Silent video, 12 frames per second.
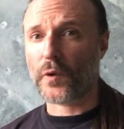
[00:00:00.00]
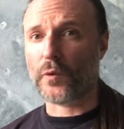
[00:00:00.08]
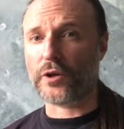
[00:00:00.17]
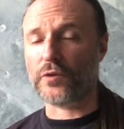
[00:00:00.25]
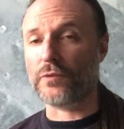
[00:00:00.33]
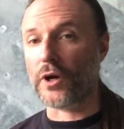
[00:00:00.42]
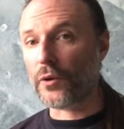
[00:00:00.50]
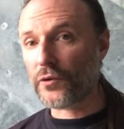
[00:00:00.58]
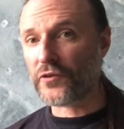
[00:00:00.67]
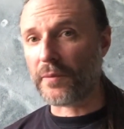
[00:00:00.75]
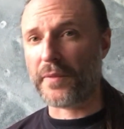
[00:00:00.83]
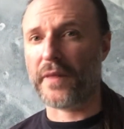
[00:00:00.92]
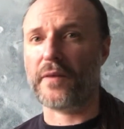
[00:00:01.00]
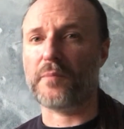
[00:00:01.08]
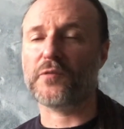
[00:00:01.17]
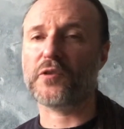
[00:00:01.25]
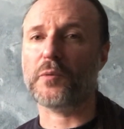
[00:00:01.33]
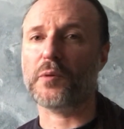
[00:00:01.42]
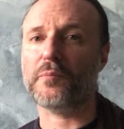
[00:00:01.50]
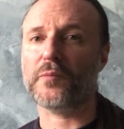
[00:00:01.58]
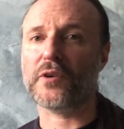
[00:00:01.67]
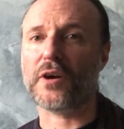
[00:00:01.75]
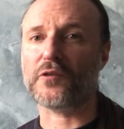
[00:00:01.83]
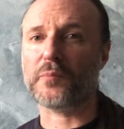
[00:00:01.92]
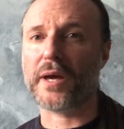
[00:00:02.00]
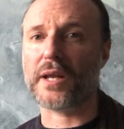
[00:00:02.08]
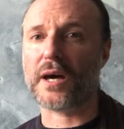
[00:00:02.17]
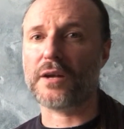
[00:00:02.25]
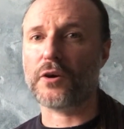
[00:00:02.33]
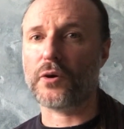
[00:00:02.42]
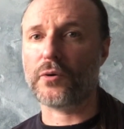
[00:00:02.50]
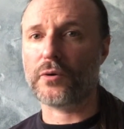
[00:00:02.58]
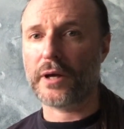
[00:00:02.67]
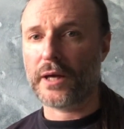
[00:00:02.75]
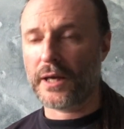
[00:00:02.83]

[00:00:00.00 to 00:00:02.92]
or you know something that someone else may not know,